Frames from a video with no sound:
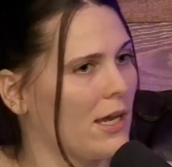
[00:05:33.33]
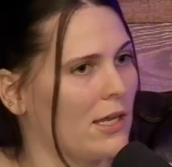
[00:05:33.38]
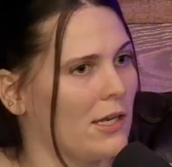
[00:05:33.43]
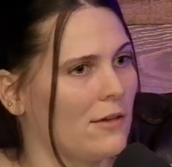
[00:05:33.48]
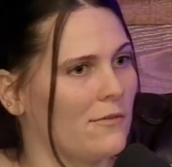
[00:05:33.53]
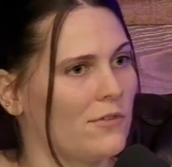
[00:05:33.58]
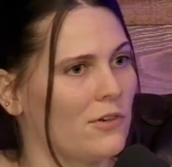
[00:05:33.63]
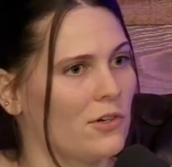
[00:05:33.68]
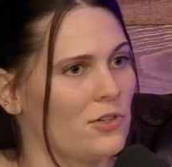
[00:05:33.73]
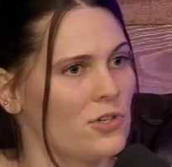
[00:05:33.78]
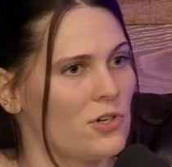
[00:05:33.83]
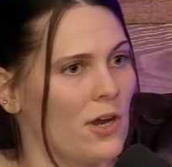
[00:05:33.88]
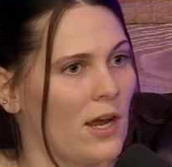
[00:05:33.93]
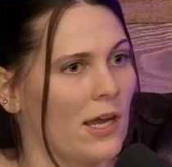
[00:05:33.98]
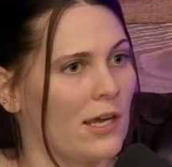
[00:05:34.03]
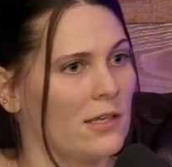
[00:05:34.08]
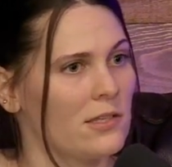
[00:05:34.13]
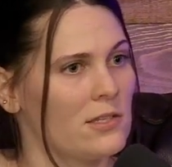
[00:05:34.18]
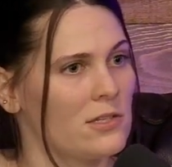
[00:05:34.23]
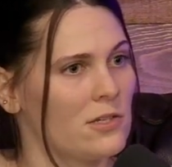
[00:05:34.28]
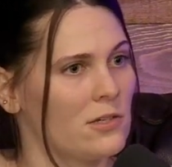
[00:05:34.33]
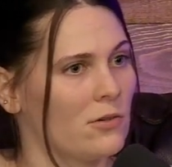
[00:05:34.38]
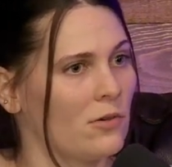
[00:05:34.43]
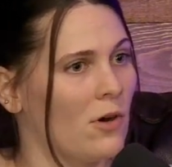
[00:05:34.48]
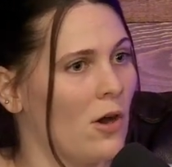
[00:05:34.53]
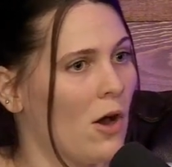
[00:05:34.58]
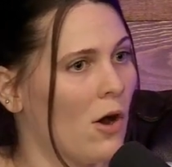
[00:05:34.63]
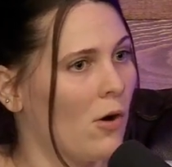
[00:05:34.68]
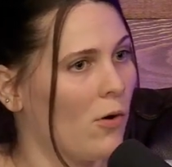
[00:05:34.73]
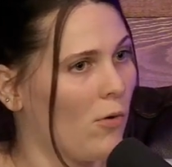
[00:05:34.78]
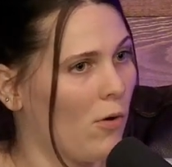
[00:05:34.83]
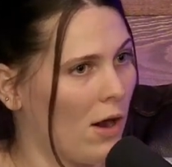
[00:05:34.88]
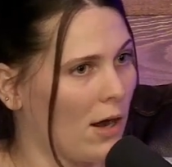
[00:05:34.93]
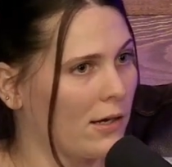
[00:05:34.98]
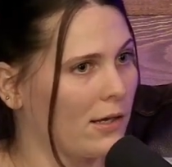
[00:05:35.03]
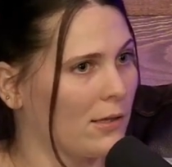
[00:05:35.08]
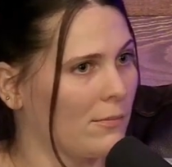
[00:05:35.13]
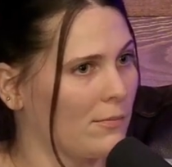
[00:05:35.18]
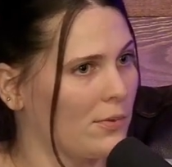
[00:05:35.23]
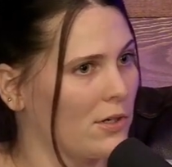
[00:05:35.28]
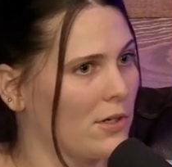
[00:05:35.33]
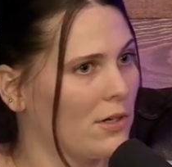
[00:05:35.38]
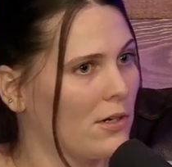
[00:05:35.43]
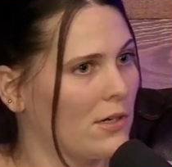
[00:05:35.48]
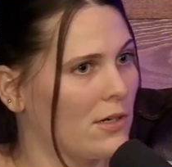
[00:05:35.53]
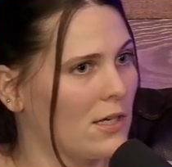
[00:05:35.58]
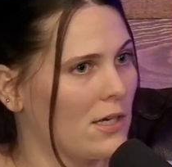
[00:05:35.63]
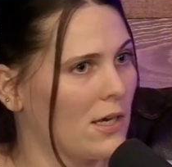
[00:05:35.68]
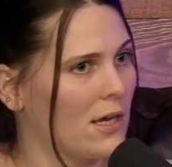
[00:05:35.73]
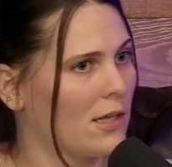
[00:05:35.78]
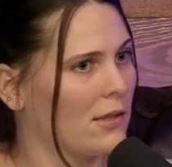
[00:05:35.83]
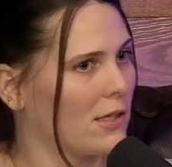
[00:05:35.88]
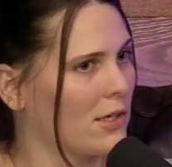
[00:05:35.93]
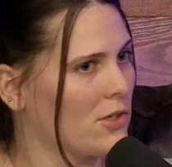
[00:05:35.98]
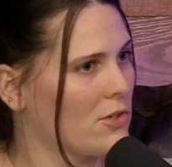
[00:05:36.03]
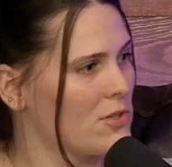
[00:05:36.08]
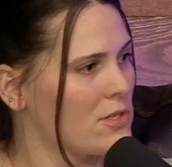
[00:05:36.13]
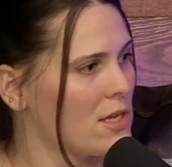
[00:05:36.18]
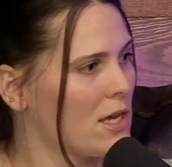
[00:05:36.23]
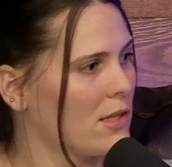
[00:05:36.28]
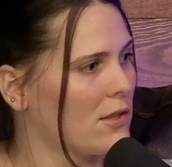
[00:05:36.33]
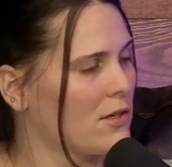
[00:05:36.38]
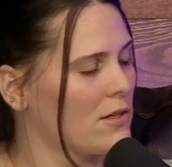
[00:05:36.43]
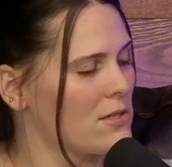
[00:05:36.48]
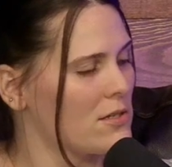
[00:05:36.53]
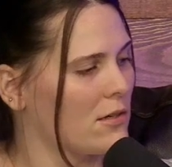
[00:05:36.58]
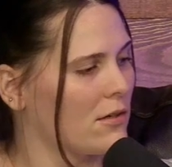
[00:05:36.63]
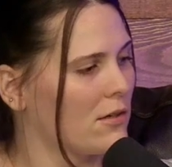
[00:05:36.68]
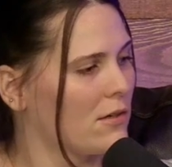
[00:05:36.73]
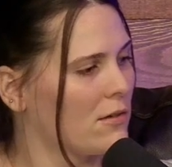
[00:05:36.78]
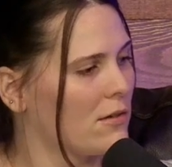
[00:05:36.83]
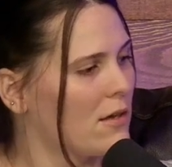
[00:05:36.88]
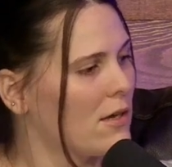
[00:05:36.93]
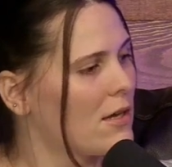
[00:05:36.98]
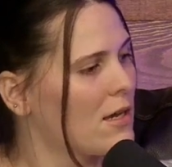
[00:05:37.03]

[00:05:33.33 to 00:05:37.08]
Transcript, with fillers: And if you're trying to walk in purity, and like you said, there's a